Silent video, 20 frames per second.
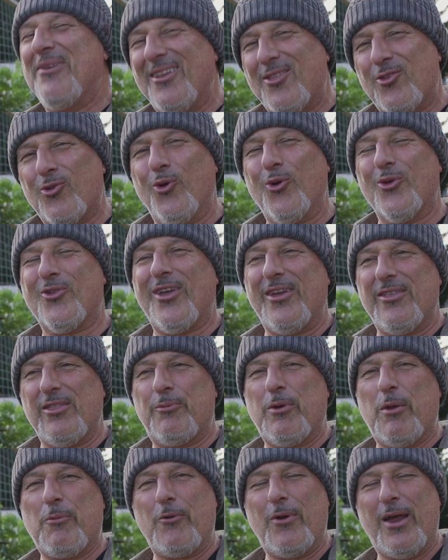but it's also in
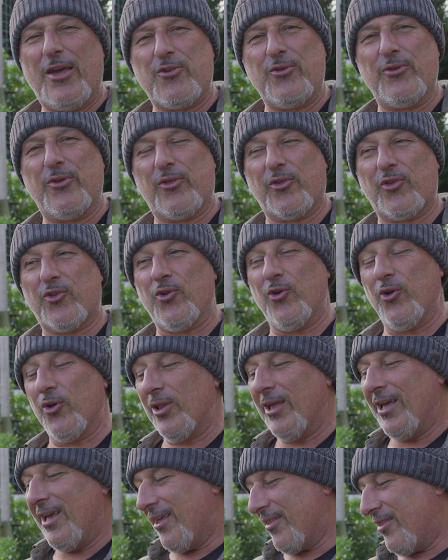the preparation of the soil.